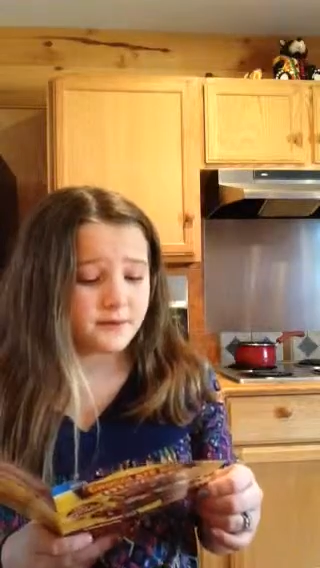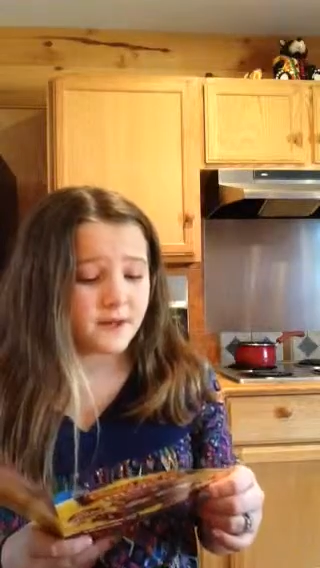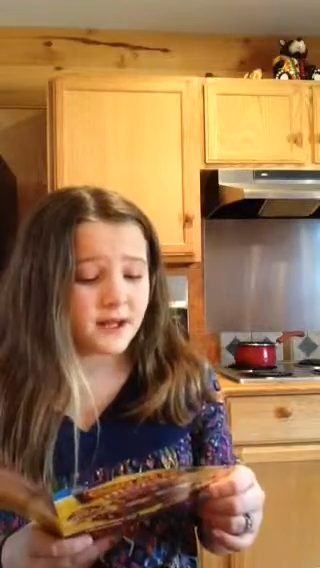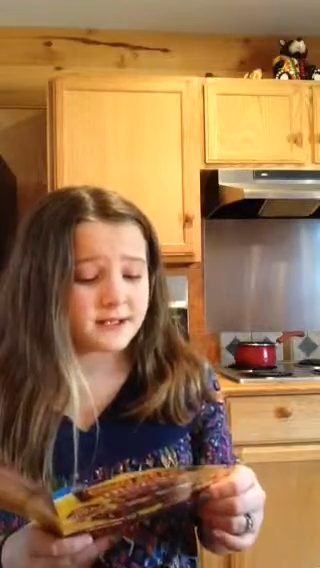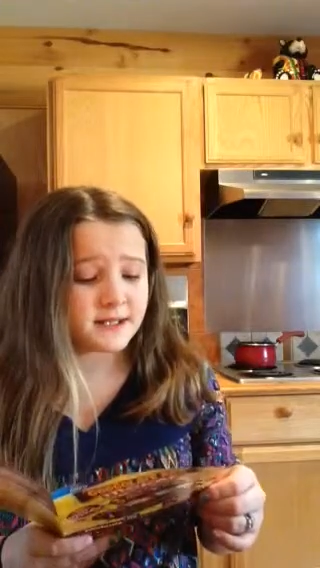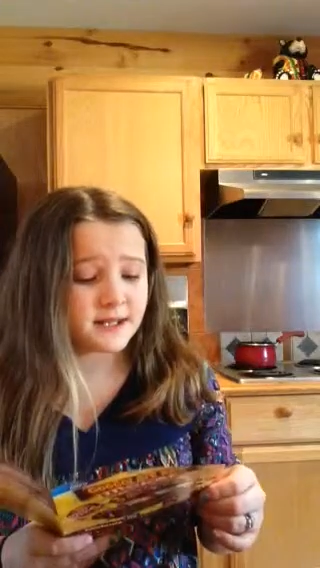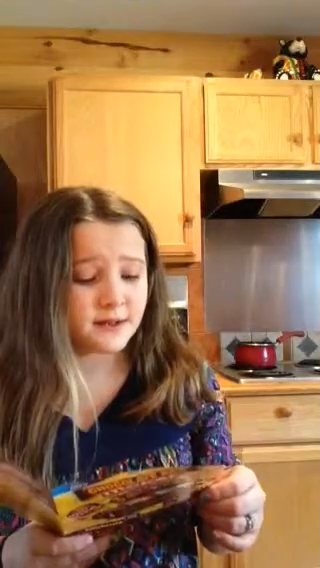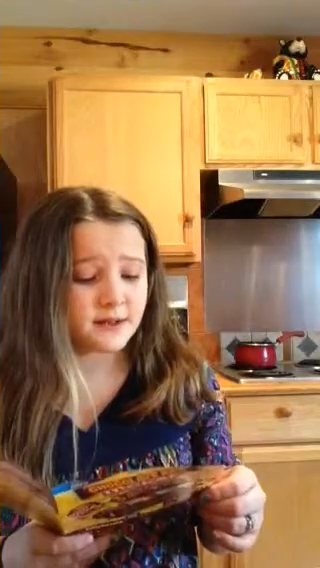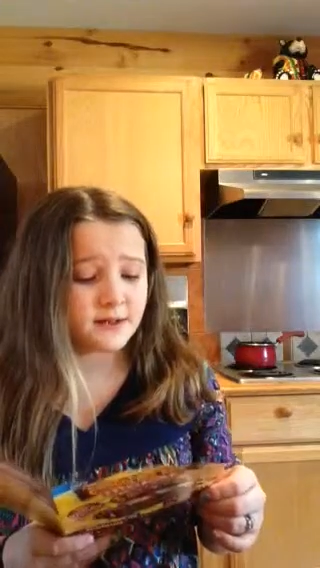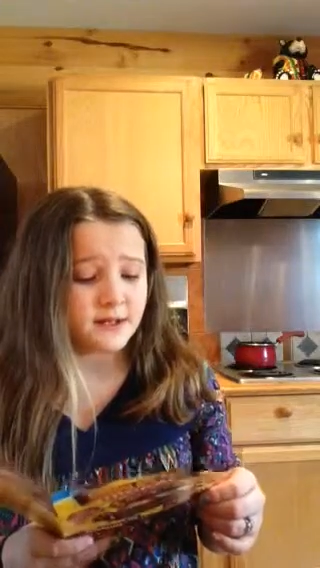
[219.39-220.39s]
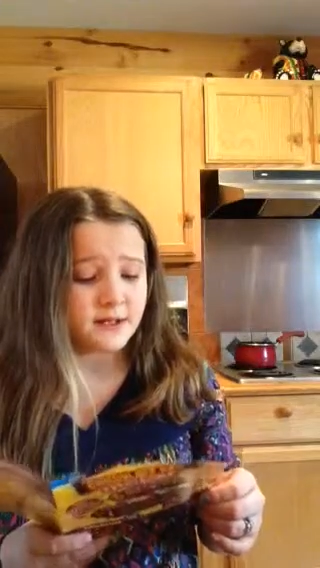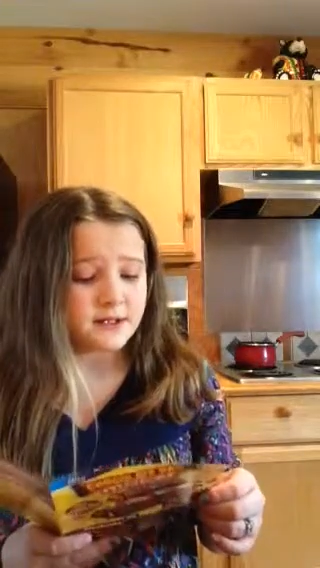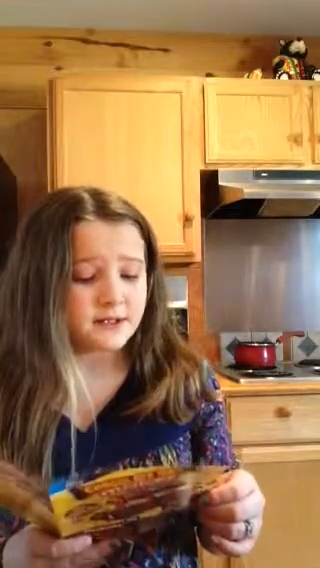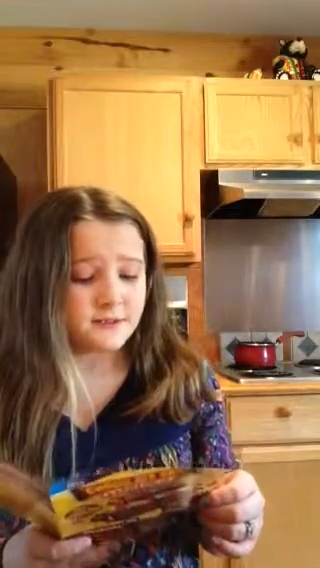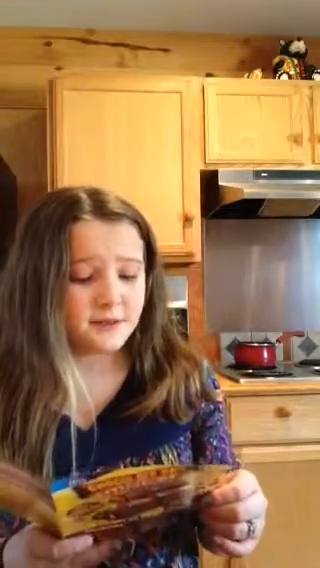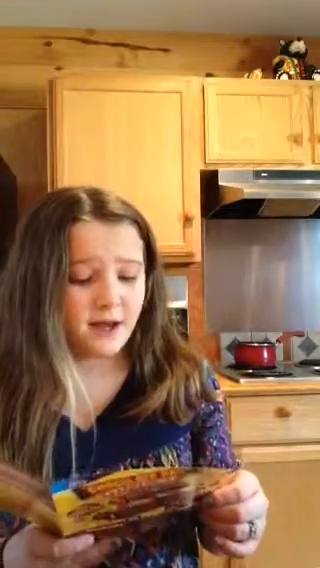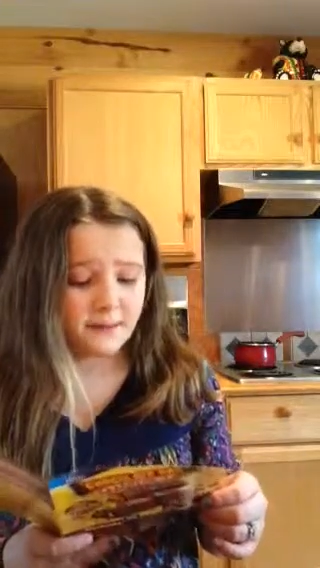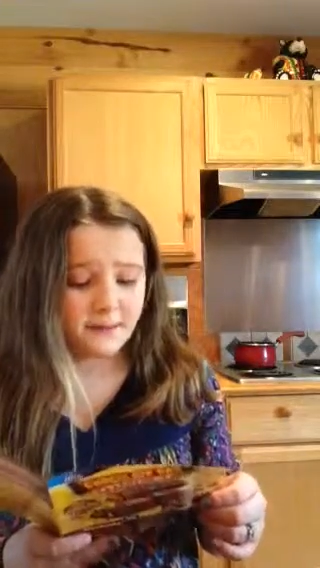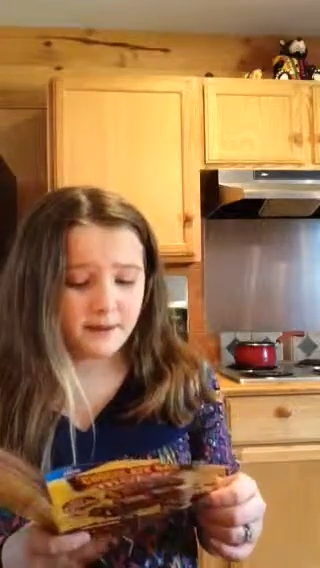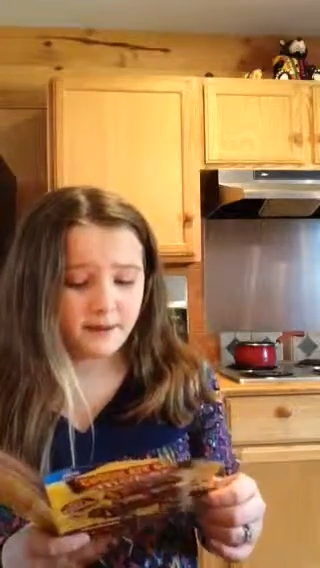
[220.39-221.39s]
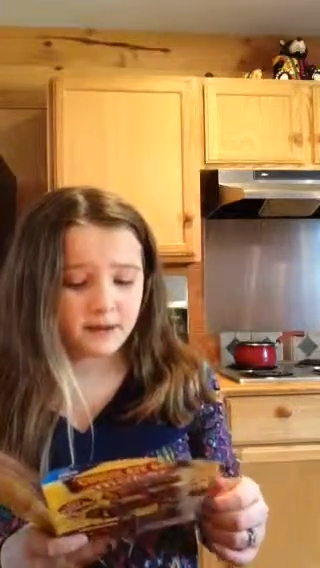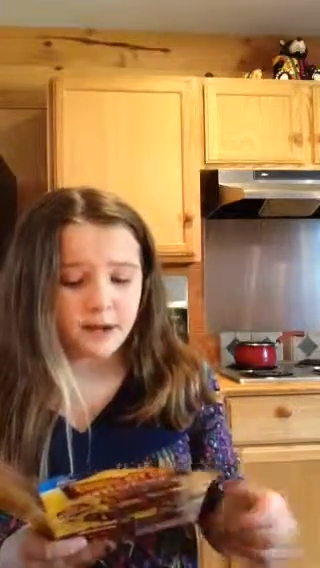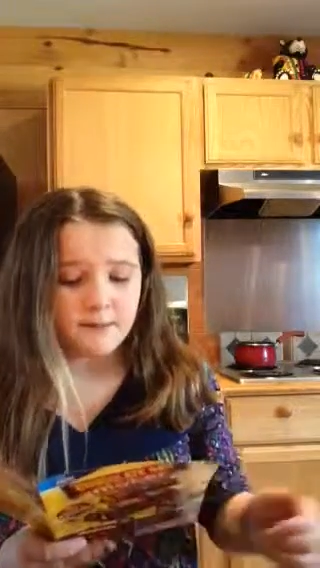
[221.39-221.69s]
Place the yellow tip cap on.